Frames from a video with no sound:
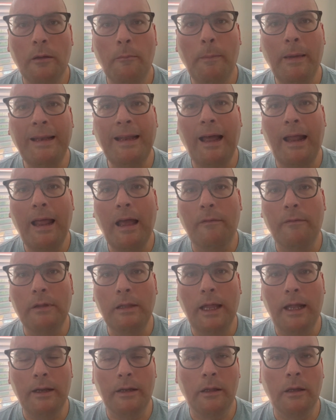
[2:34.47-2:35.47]
may not have
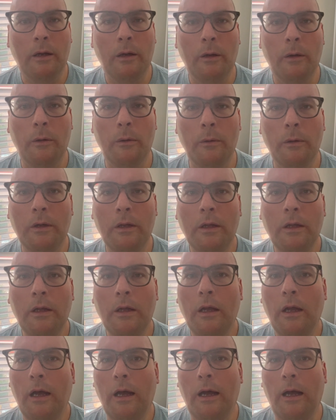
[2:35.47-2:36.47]
let go
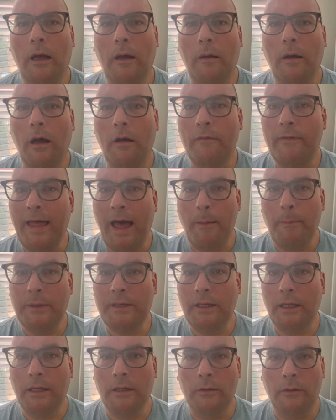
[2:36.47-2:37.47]
of that
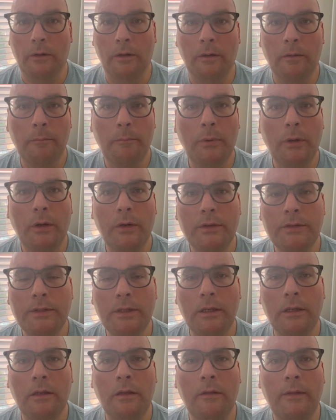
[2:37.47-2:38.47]
particular
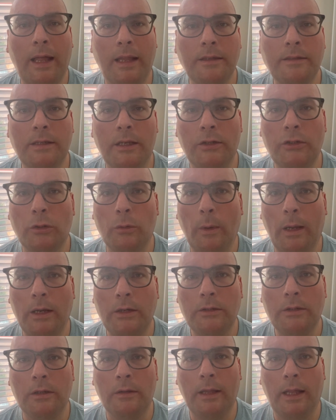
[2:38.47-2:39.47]
person, that
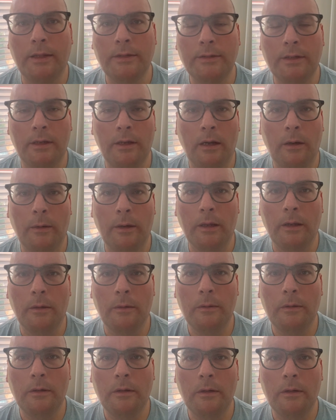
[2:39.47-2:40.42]
situation, that scenario.